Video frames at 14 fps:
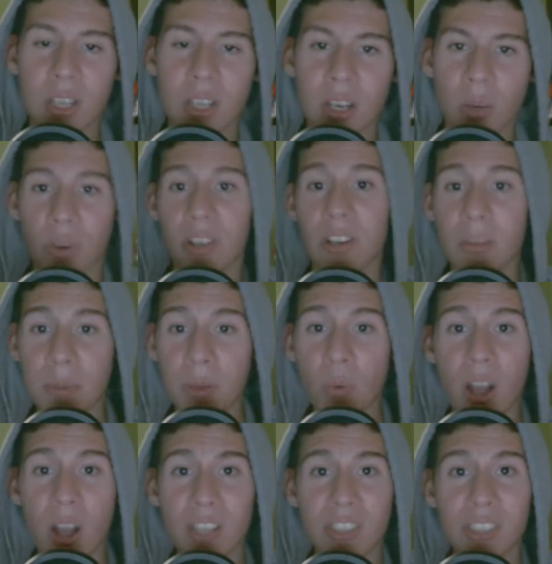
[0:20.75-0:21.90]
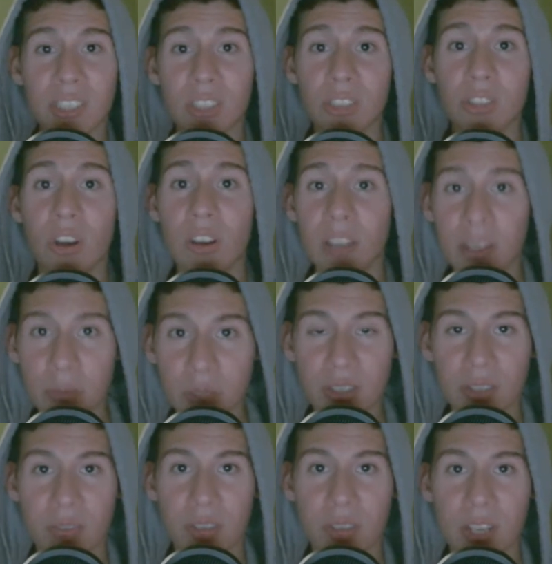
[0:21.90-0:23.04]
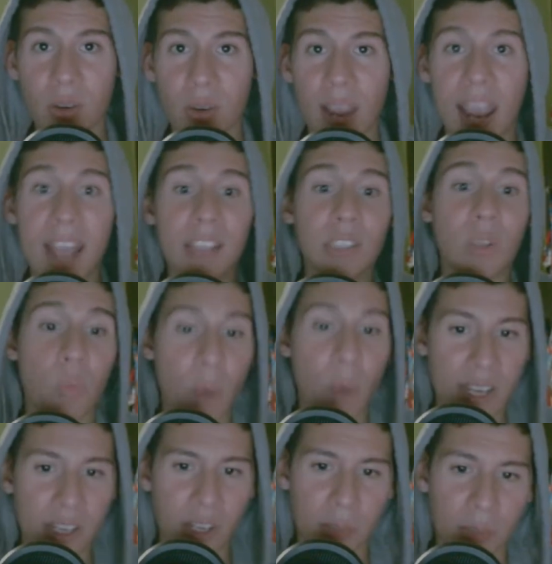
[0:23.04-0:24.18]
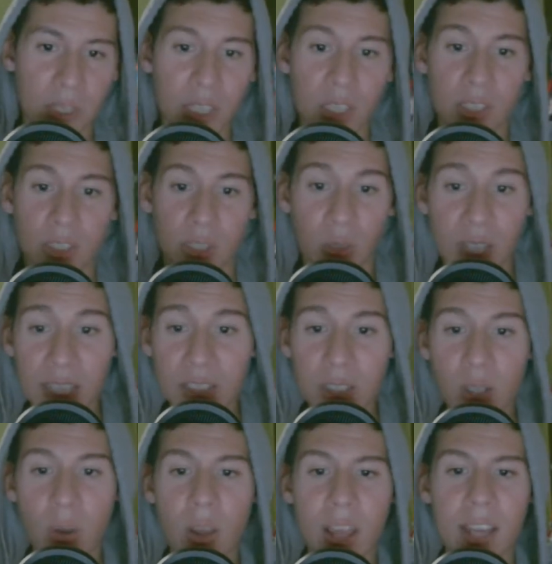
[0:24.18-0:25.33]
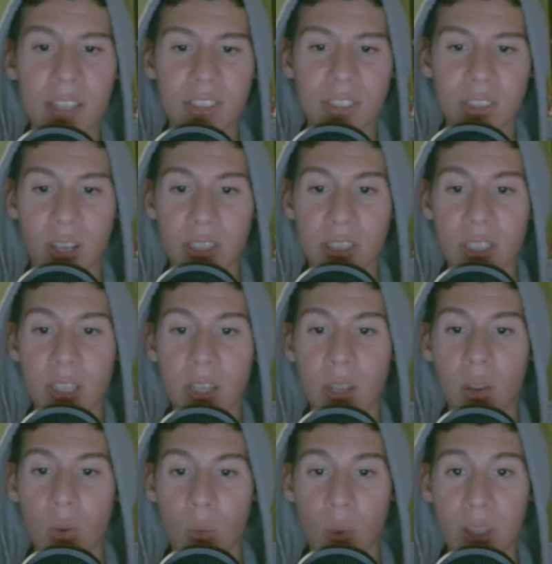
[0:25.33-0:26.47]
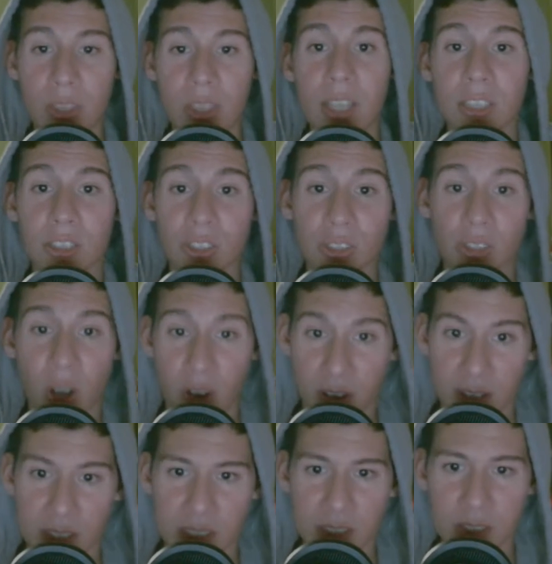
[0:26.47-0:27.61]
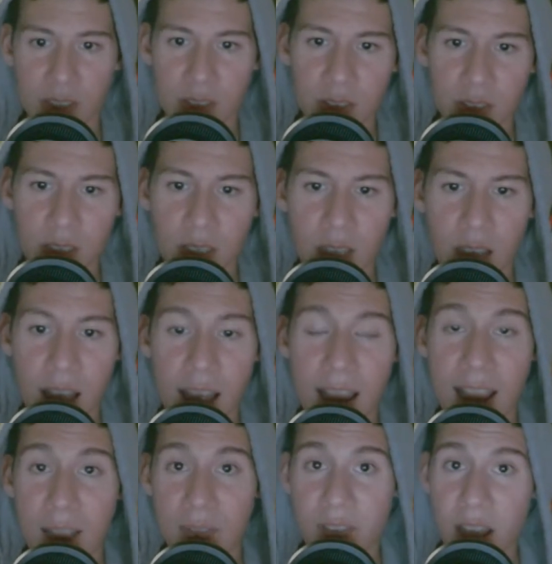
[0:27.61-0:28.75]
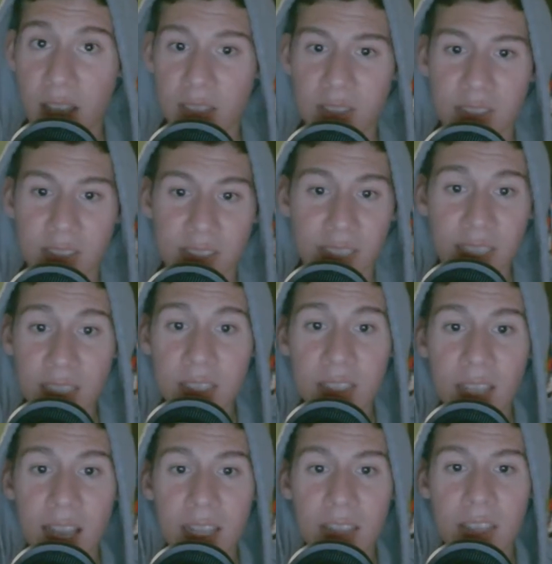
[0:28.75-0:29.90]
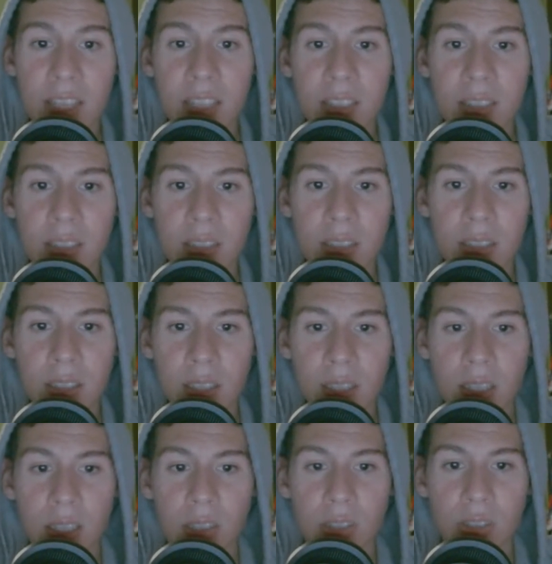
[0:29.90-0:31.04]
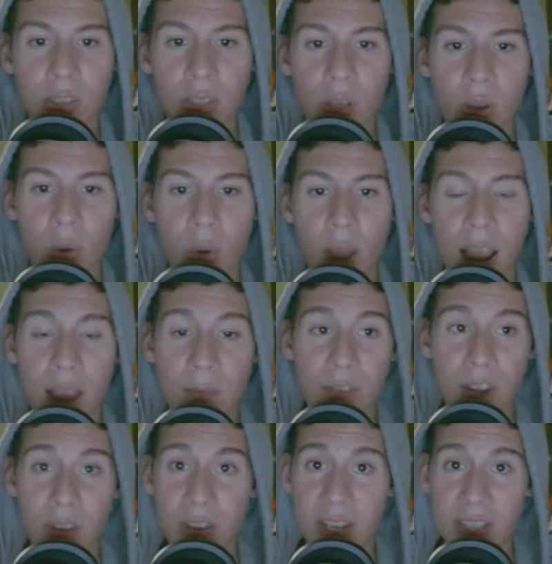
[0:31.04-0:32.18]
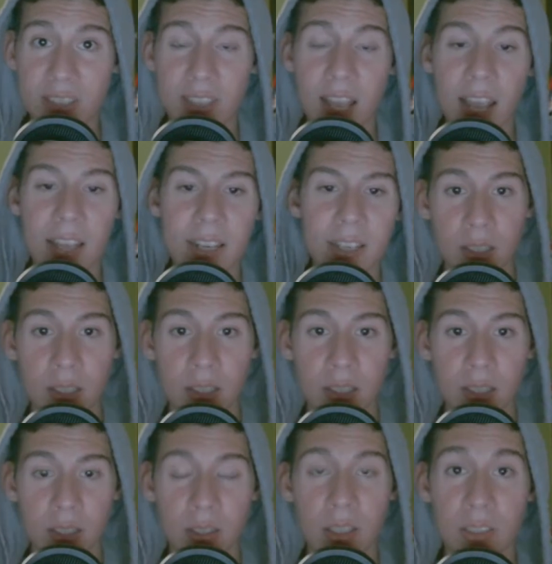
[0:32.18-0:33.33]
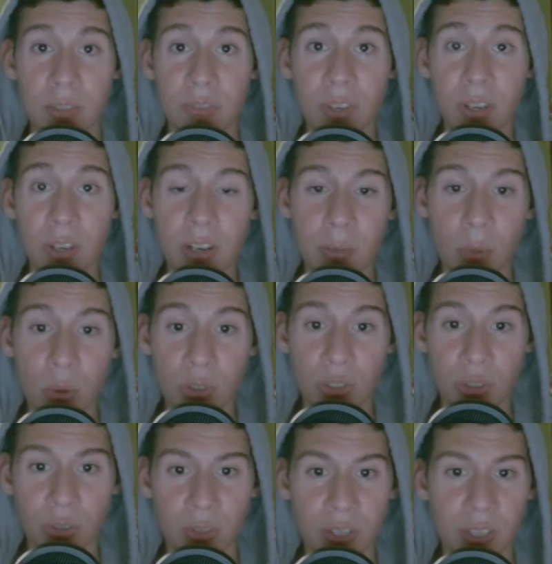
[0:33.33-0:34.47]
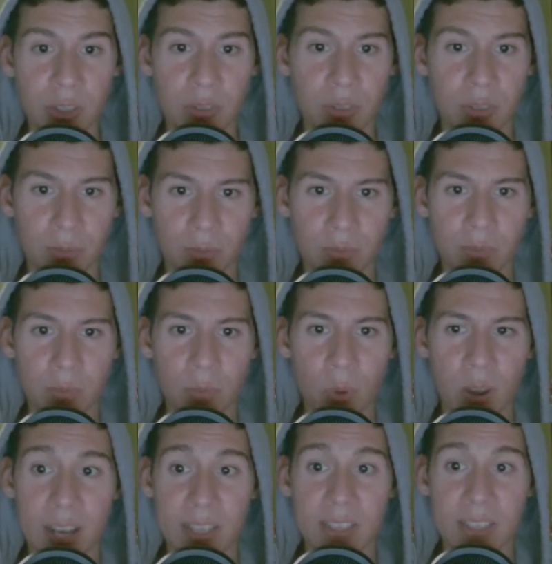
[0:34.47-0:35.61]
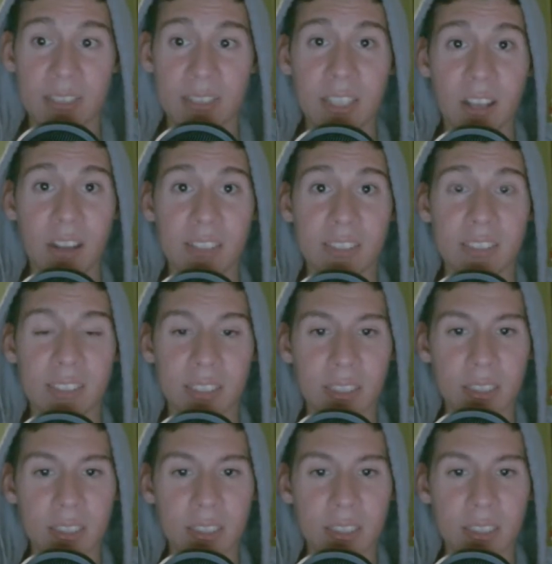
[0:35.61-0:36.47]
We're gonna be watching the Darling music video and the Wake Up. So let's go ahead and start with Darling. I have not seen anything, so I am very excited. It's a very emotional video from what I can see, honestly.